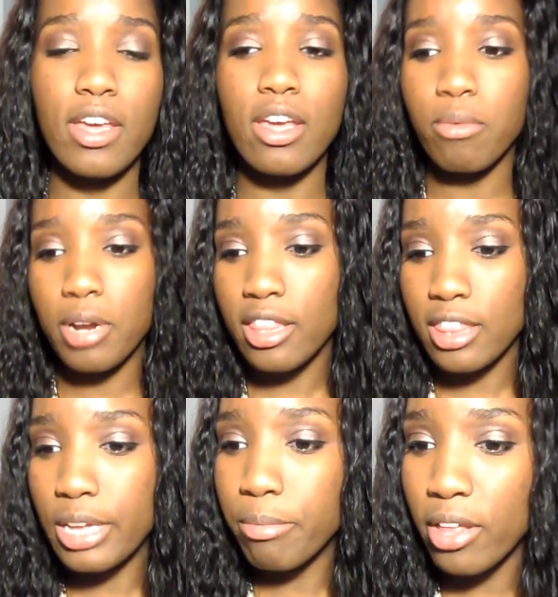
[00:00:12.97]
and what I
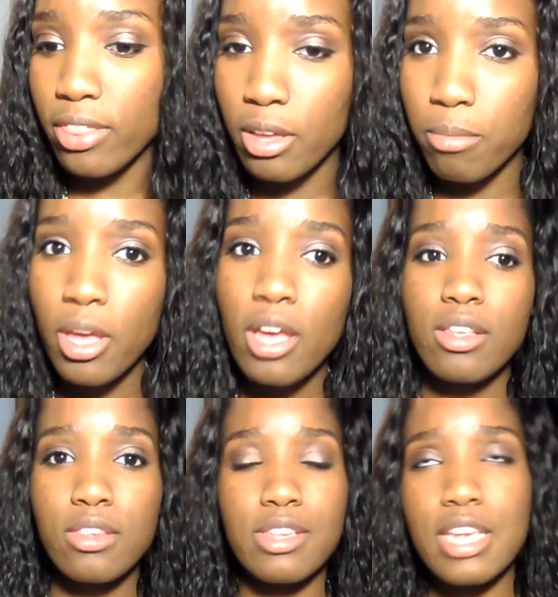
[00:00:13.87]
think about them.
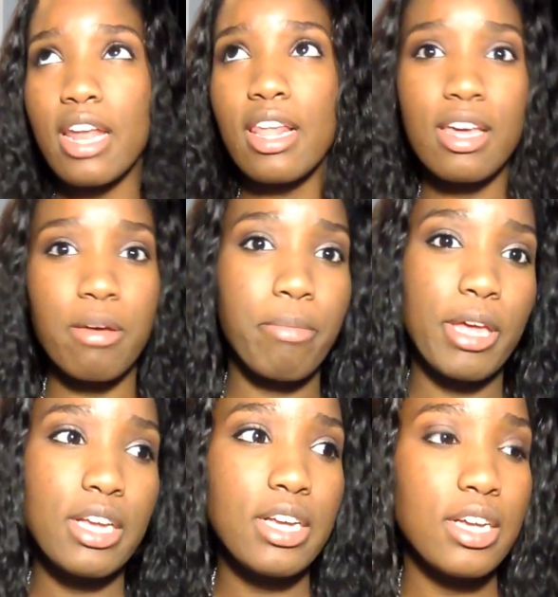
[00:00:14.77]
So it's kind of like a
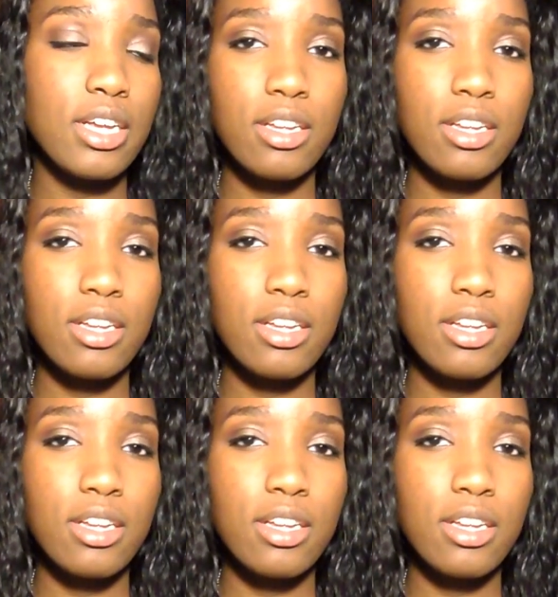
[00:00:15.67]
big